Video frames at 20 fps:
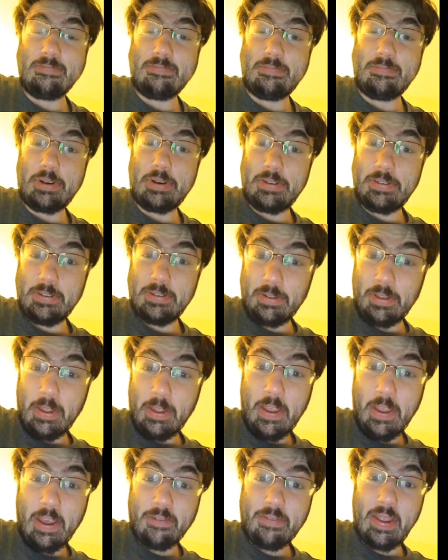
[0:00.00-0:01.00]
But until they
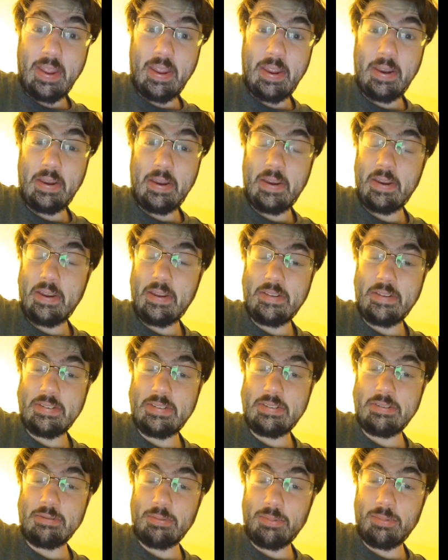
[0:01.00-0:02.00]
have a
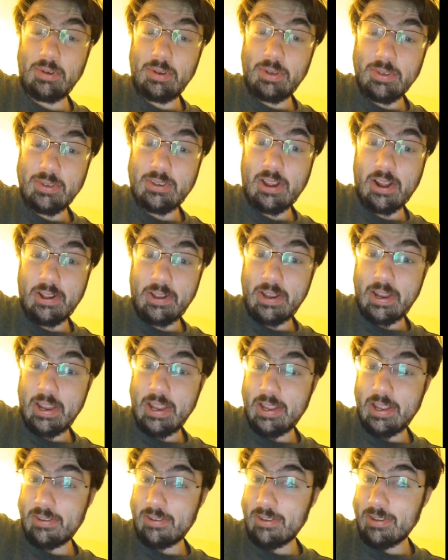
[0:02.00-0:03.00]
real solid
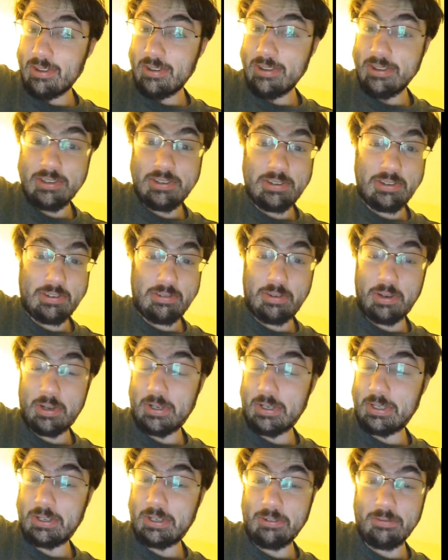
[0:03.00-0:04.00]
case, this
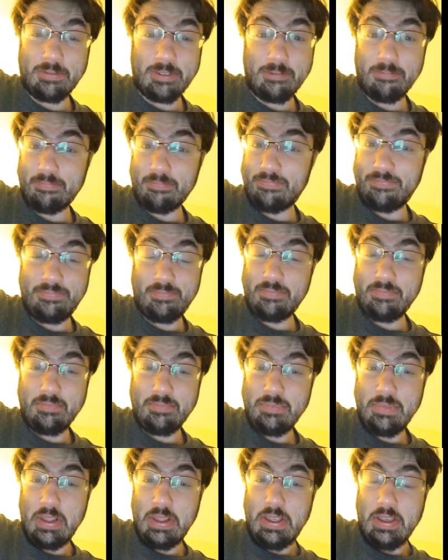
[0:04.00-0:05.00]
talk of
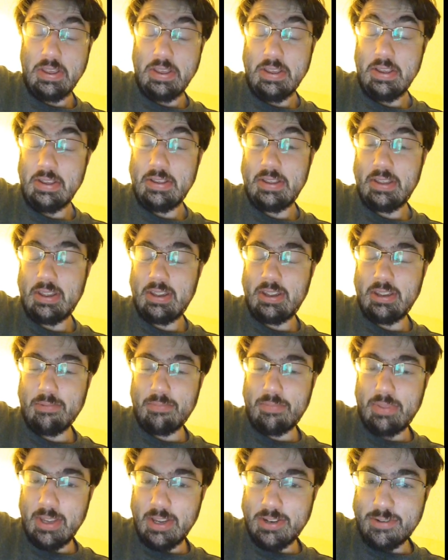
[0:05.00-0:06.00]

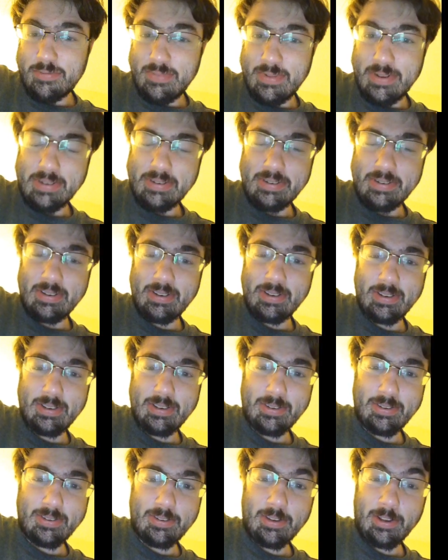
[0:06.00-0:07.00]
impeachment
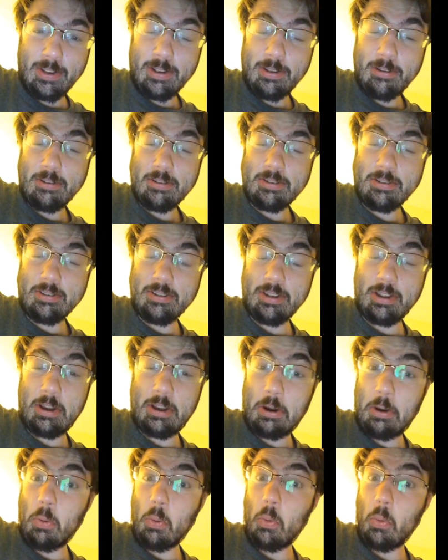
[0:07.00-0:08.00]
is
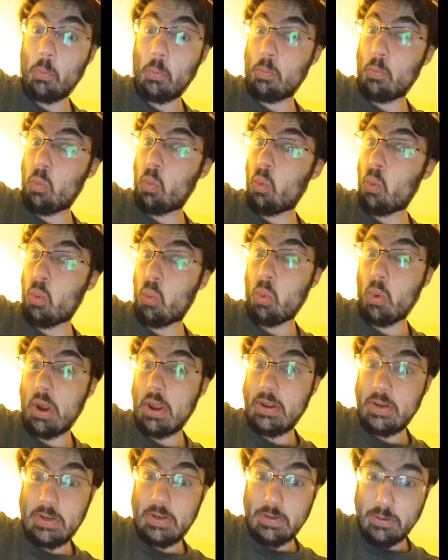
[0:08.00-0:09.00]

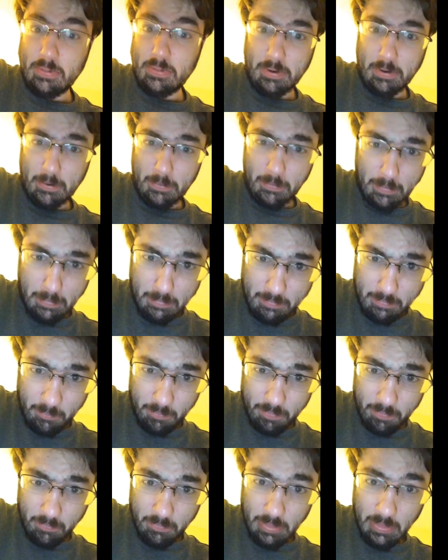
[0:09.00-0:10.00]
way too early,
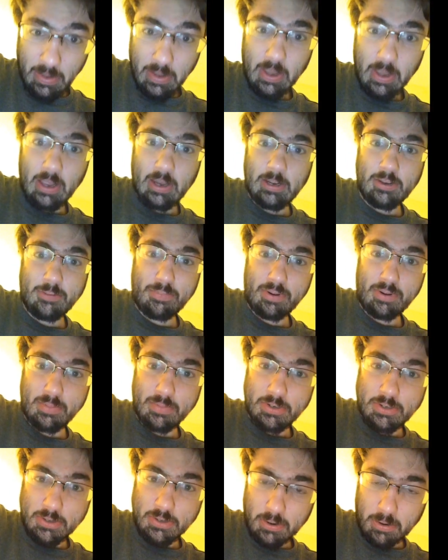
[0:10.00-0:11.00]
and it's
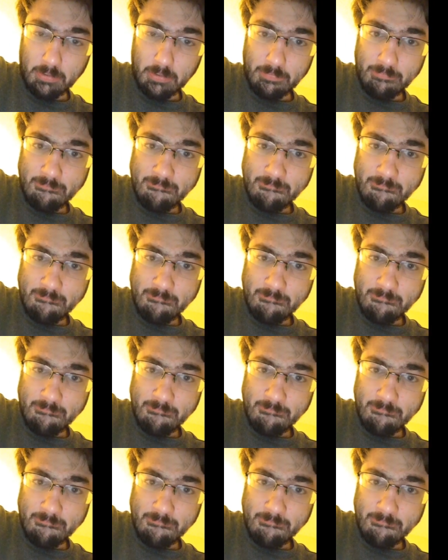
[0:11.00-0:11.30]
premature.